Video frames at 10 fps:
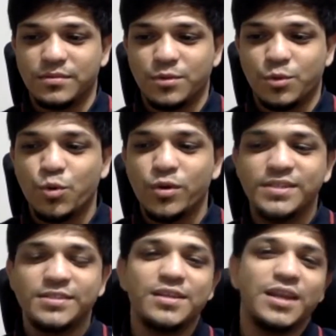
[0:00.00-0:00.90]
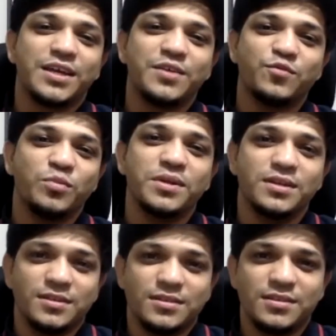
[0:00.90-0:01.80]
who is the lucky woman
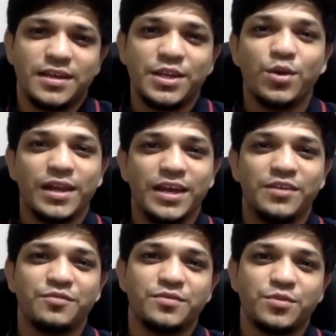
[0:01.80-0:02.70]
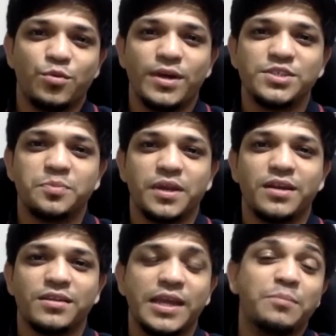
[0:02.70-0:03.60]
in your life who has
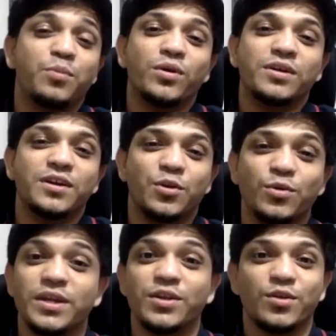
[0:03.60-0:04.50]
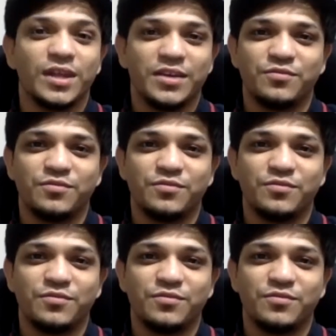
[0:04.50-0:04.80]
played the important role in your life?